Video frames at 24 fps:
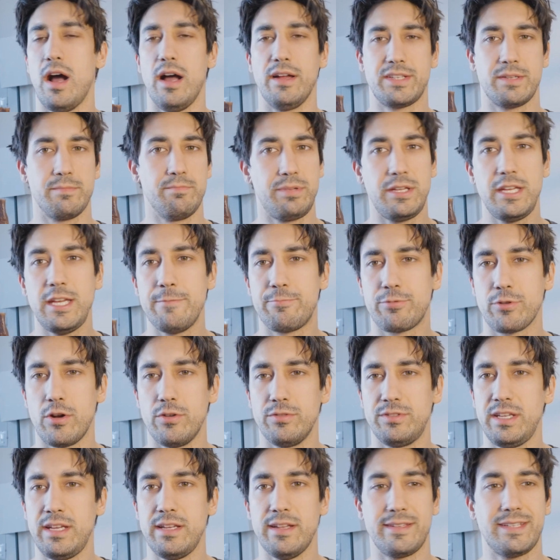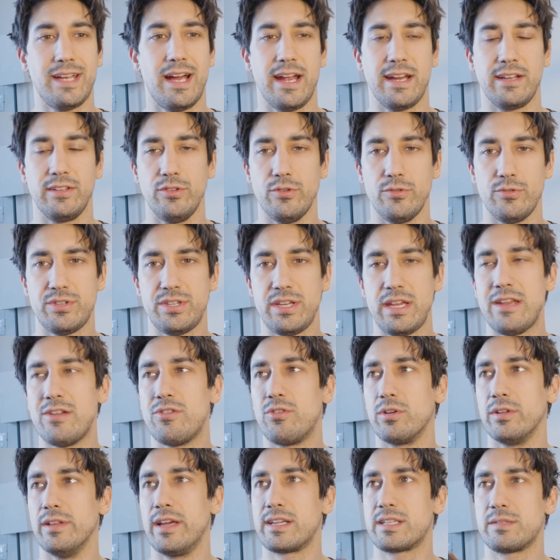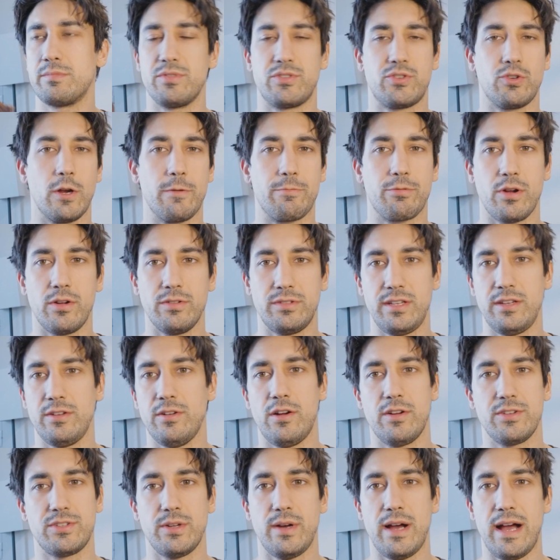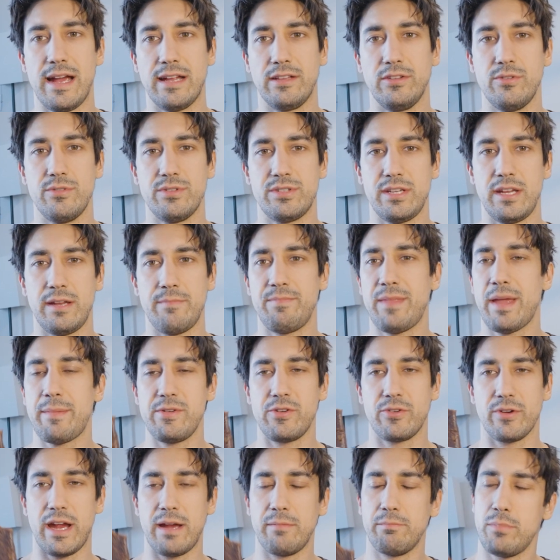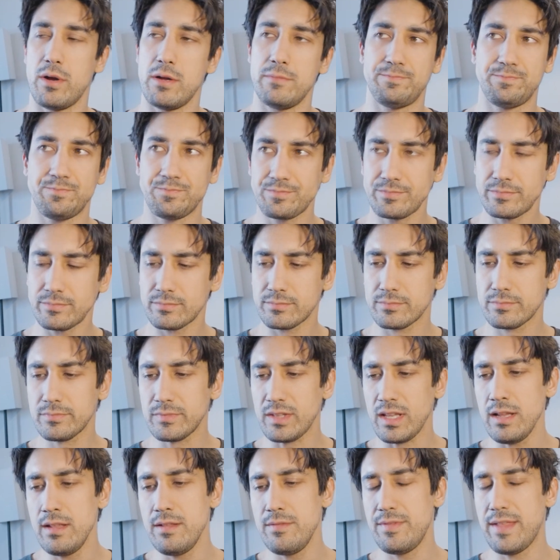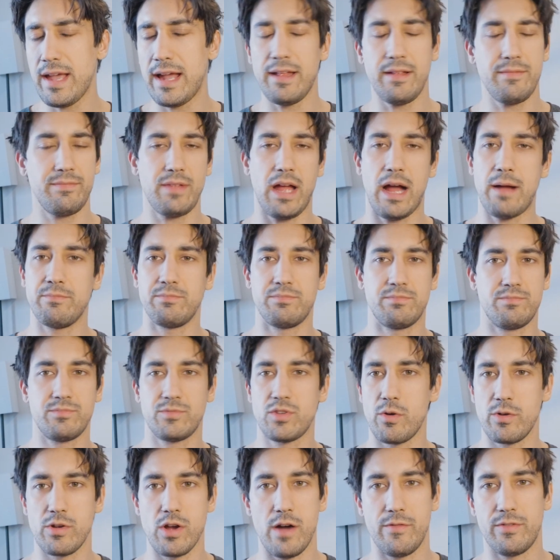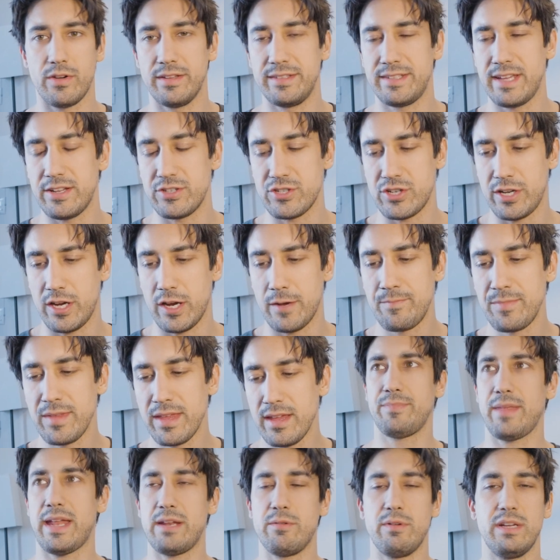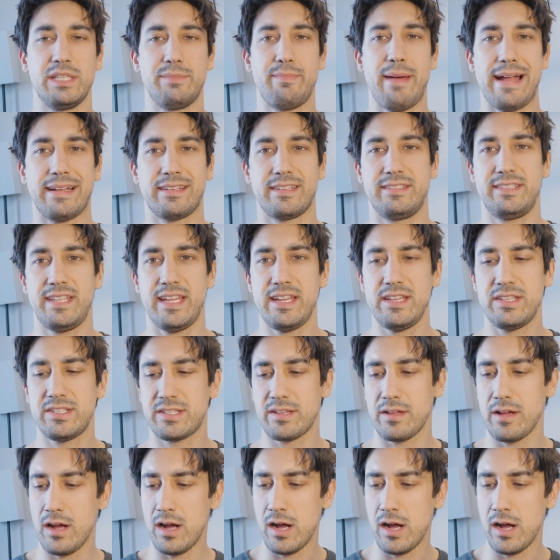some pea protein that's high in leucine, or like some soy protein also high in leucine. That'd be great. But I'm going off on a tangent here. Anyways, back to taste.